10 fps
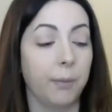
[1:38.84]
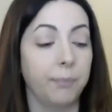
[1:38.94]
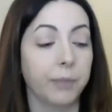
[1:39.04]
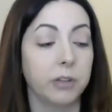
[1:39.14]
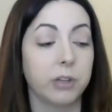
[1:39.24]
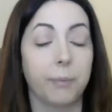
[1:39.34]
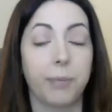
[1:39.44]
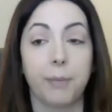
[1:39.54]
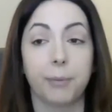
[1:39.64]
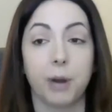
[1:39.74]
adopt
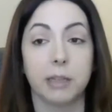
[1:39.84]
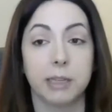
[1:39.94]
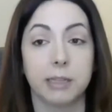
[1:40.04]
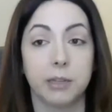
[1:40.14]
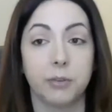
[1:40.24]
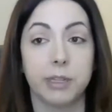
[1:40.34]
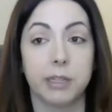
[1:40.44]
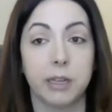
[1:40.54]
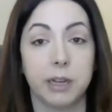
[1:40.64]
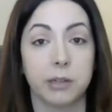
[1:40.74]
that process in
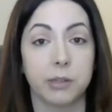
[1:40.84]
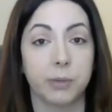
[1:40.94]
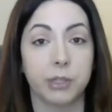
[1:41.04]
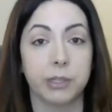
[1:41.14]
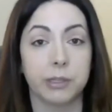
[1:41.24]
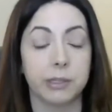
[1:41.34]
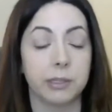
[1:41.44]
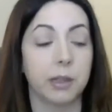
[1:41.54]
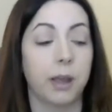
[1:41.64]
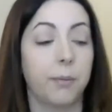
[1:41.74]
recent years, which is
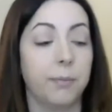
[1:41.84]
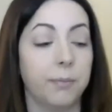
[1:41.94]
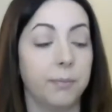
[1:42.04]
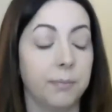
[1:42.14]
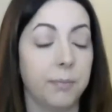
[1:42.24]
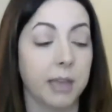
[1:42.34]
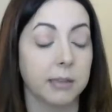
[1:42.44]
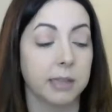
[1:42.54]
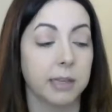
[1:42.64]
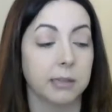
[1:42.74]
makes
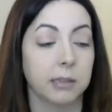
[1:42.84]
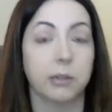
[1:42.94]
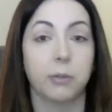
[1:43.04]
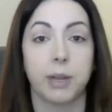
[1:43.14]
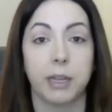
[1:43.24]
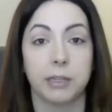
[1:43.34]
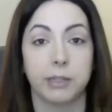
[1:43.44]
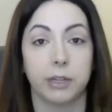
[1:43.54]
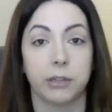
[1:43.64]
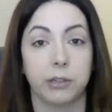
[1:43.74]
things a little bit
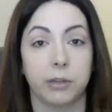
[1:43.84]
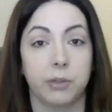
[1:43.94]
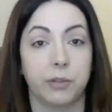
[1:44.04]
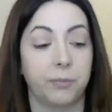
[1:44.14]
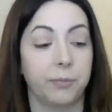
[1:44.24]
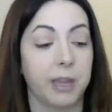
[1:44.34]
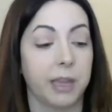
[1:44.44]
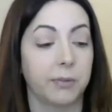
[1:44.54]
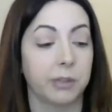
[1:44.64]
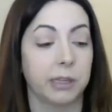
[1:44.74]
easier in terms of being
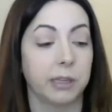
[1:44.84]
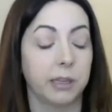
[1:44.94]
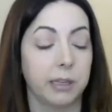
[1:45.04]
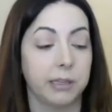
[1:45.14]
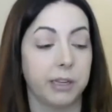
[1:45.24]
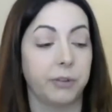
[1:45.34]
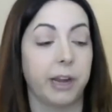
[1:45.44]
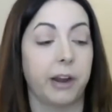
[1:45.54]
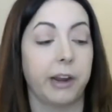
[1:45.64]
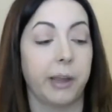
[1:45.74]
able to continue
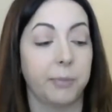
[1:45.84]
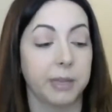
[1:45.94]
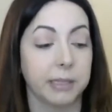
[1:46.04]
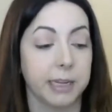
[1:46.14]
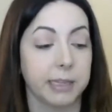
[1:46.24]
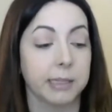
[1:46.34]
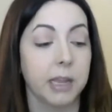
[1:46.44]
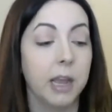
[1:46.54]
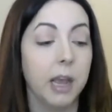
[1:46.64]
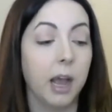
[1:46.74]
carrying out business.
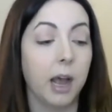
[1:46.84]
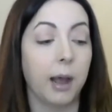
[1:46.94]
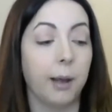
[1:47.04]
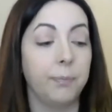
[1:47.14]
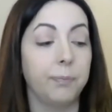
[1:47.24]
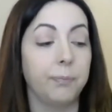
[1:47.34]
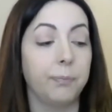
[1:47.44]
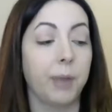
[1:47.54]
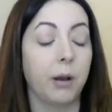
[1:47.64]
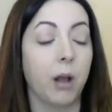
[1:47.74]

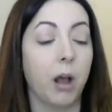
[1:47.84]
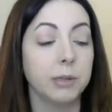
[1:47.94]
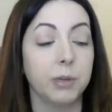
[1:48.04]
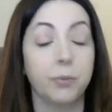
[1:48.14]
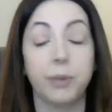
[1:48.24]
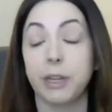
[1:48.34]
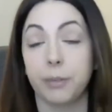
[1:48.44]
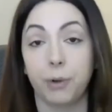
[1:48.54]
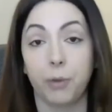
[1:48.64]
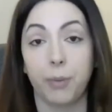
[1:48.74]
But also we need the
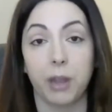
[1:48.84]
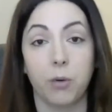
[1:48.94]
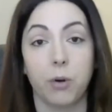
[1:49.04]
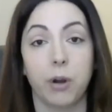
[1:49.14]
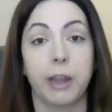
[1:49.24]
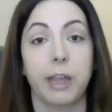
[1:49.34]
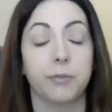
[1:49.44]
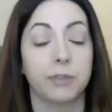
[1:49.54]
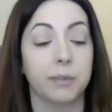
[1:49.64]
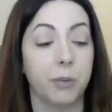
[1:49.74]
probate court if
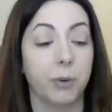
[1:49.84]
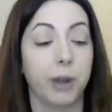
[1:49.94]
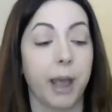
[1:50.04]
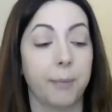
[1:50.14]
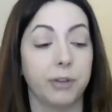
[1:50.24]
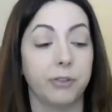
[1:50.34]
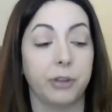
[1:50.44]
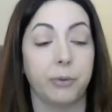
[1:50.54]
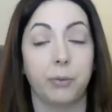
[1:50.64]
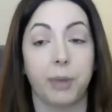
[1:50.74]
something were to happen to
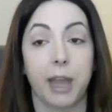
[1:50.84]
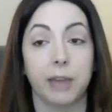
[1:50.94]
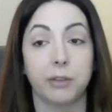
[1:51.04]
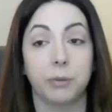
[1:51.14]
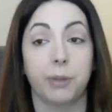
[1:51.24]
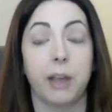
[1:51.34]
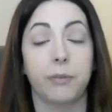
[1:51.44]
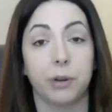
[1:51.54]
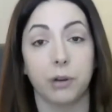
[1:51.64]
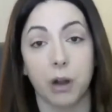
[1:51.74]
you and we had to apply
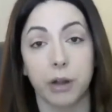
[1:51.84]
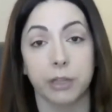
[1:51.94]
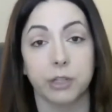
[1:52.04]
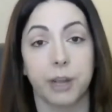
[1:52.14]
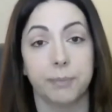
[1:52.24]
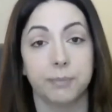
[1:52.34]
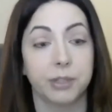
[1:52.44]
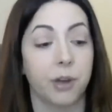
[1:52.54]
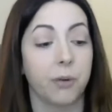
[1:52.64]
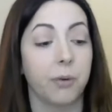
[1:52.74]
for a guardianship.
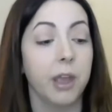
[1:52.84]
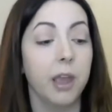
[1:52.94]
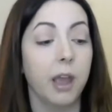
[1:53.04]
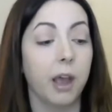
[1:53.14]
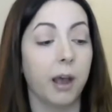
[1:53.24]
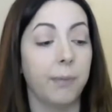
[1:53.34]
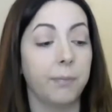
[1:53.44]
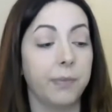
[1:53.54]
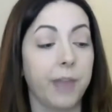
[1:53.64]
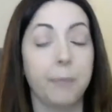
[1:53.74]
So
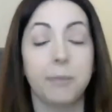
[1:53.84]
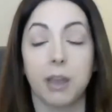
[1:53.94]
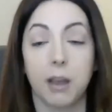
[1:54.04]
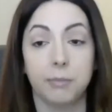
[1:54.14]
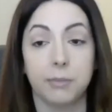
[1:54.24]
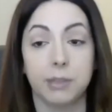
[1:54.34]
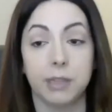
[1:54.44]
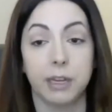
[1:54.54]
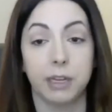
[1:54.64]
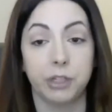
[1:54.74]
that becomes
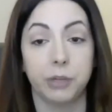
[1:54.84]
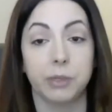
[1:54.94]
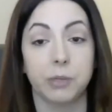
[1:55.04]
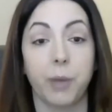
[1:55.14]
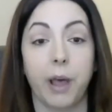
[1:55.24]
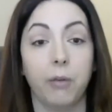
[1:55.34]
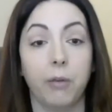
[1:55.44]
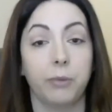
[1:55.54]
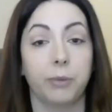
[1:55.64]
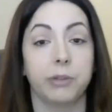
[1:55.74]
an issue as well
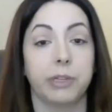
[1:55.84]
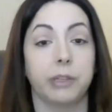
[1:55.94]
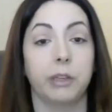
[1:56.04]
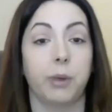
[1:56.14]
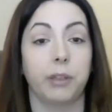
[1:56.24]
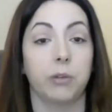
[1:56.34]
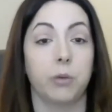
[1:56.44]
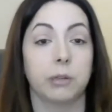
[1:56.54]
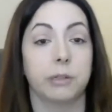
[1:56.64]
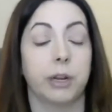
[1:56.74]
when we're dealing with
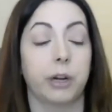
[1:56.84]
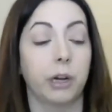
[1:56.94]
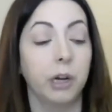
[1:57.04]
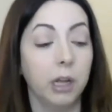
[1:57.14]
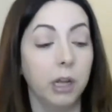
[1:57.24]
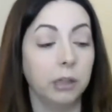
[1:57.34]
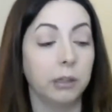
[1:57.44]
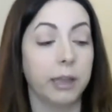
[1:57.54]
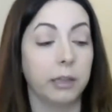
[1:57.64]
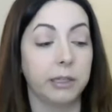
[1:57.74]
courts that are
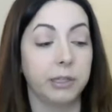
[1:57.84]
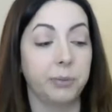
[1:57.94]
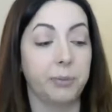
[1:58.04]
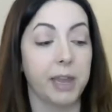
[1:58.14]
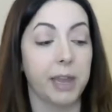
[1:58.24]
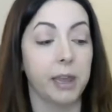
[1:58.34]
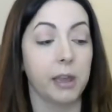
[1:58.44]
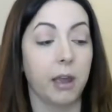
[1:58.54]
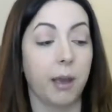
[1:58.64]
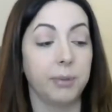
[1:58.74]
likely to be
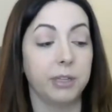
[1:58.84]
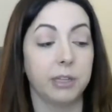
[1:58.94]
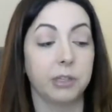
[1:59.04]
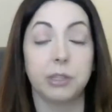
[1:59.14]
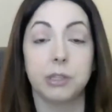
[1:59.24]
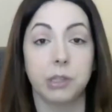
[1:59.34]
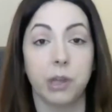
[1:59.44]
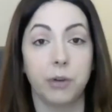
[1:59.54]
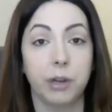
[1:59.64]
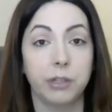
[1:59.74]
potentially
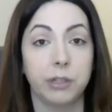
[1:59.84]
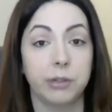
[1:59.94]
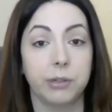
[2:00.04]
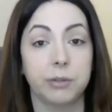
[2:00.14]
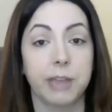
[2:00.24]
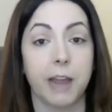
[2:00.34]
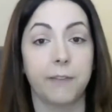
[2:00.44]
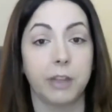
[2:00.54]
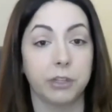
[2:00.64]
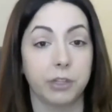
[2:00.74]
slowed due to
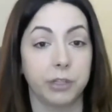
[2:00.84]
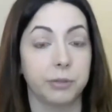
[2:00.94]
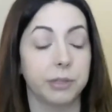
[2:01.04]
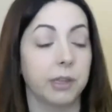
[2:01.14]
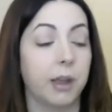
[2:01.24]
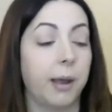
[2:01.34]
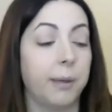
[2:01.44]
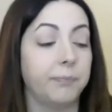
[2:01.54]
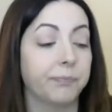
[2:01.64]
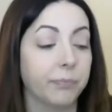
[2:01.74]
staffing issues
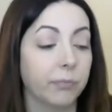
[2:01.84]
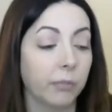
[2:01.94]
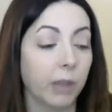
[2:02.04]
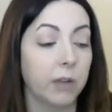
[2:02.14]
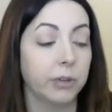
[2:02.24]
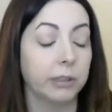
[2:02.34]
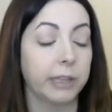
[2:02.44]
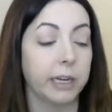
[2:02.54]
and related